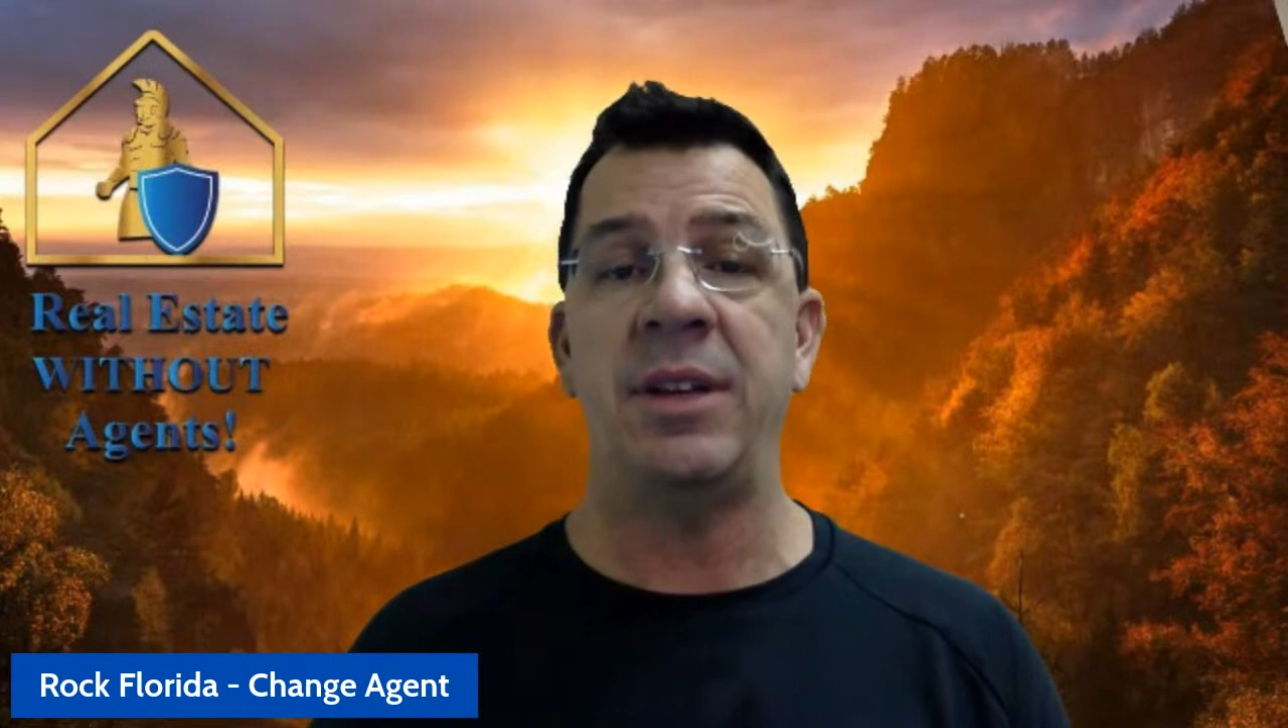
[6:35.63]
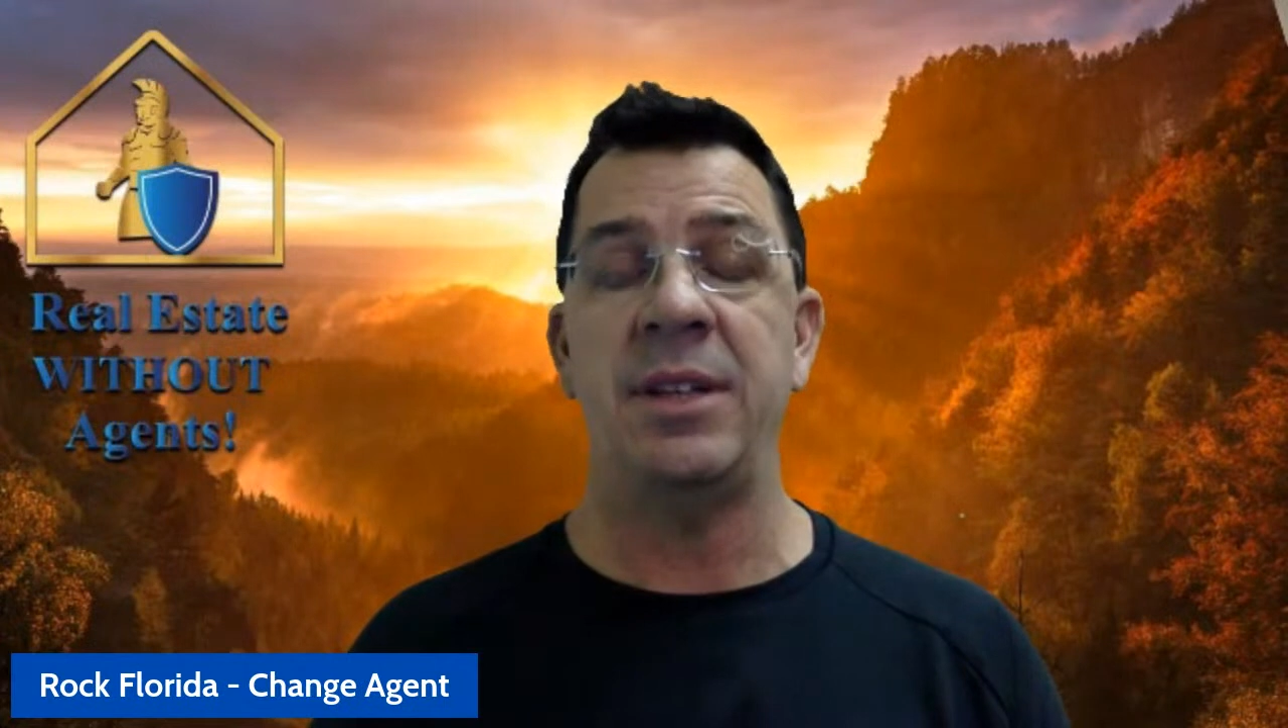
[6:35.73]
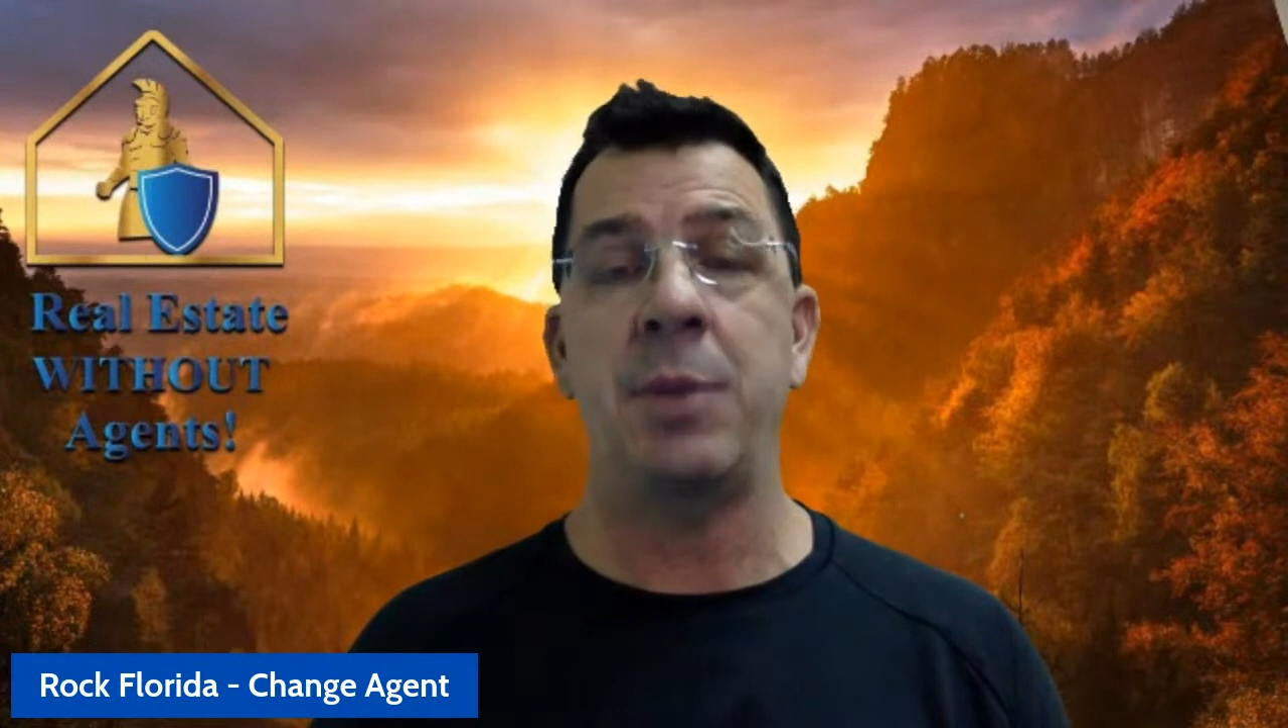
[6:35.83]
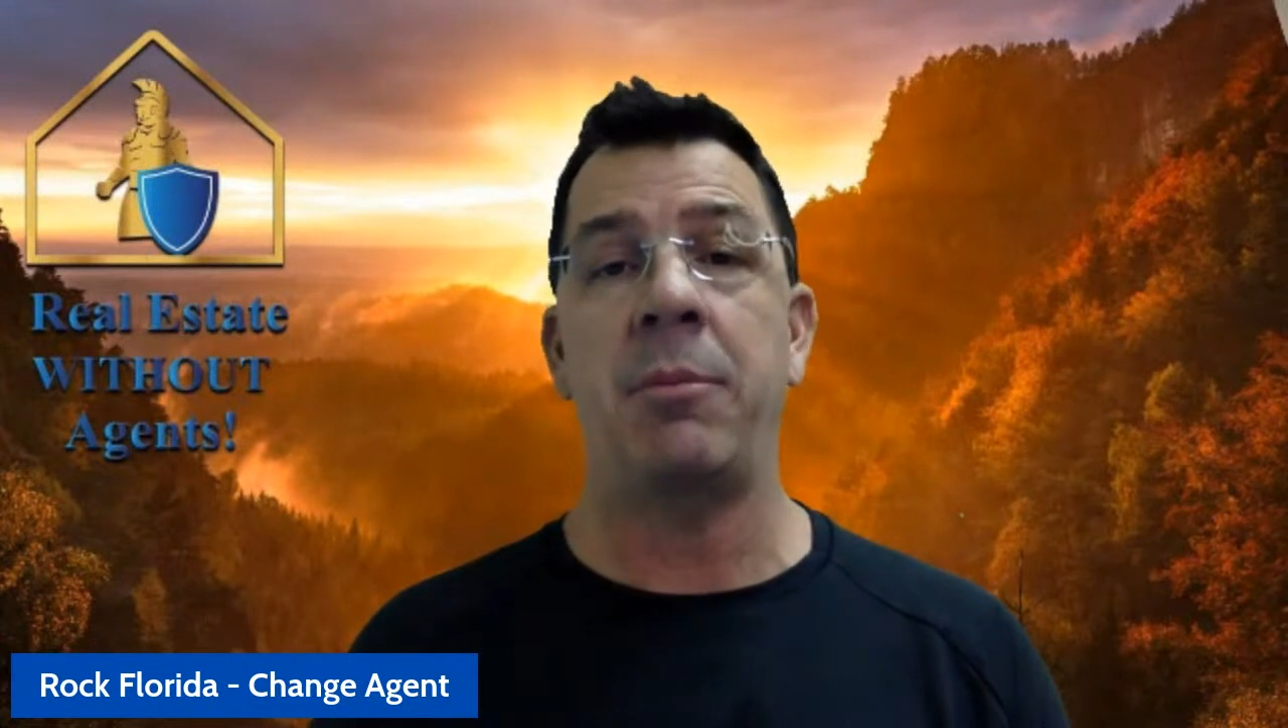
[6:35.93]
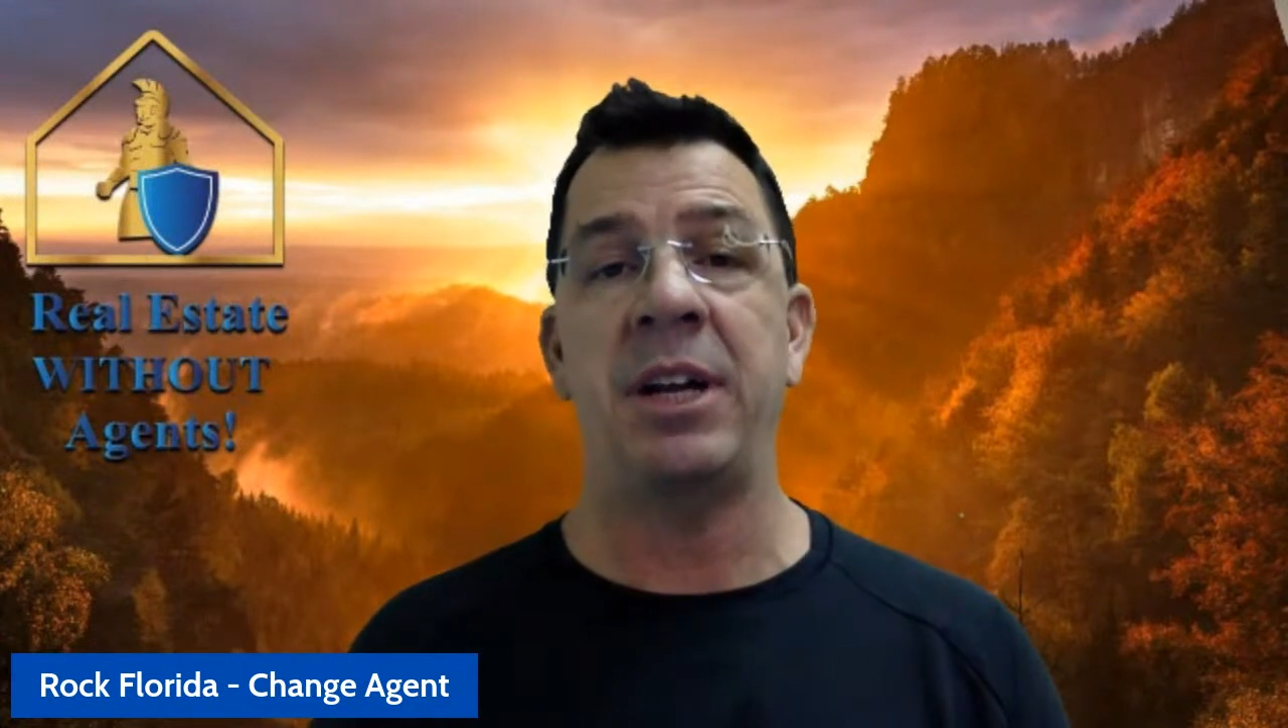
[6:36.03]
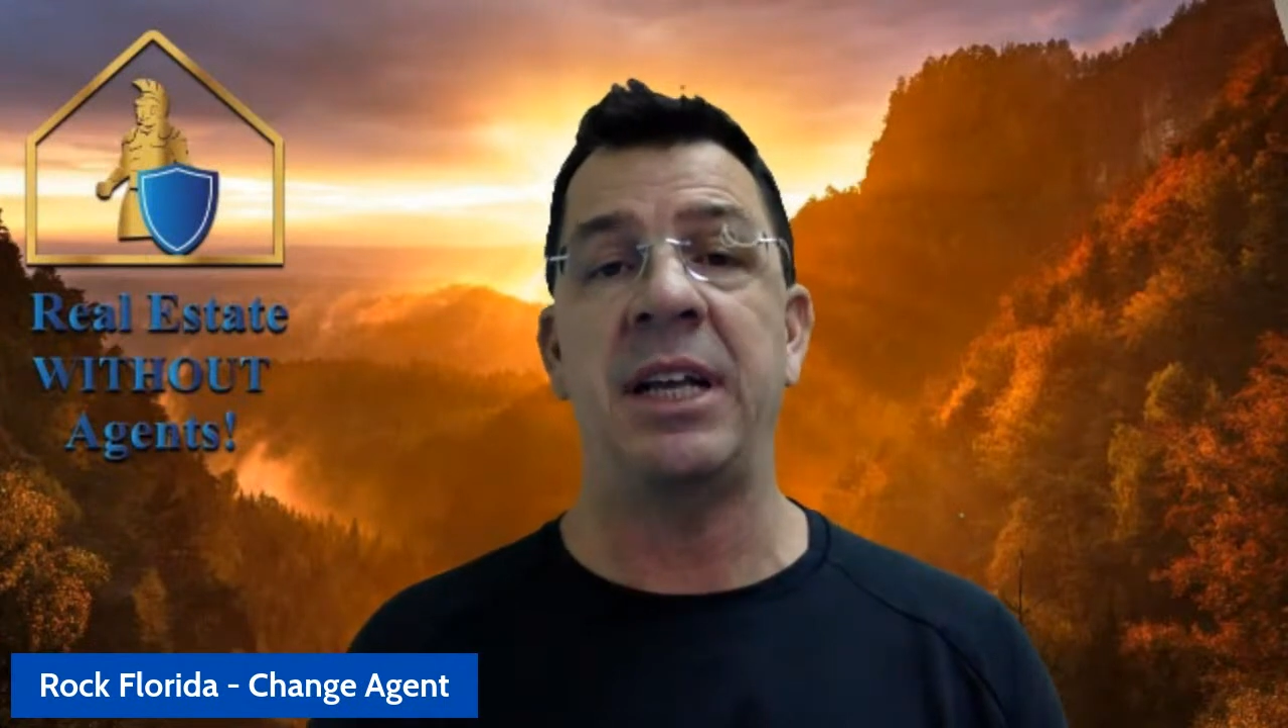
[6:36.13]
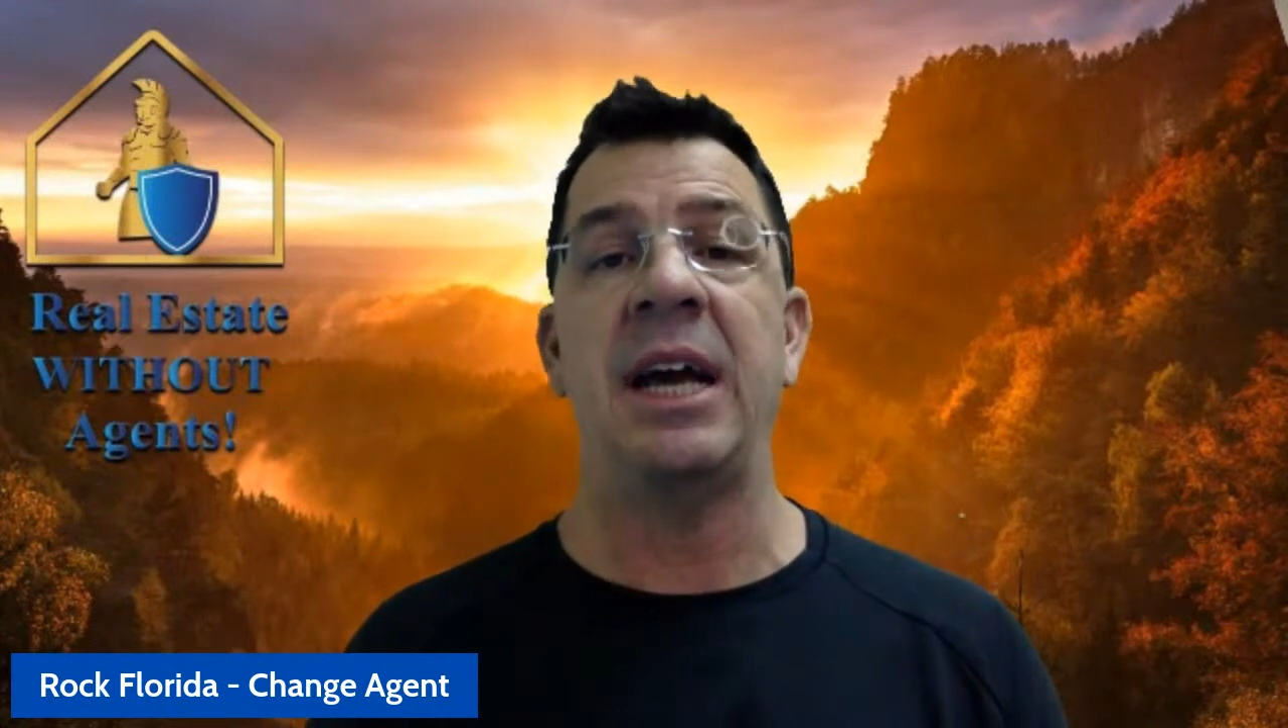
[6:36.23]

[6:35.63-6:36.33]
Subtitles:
of this property,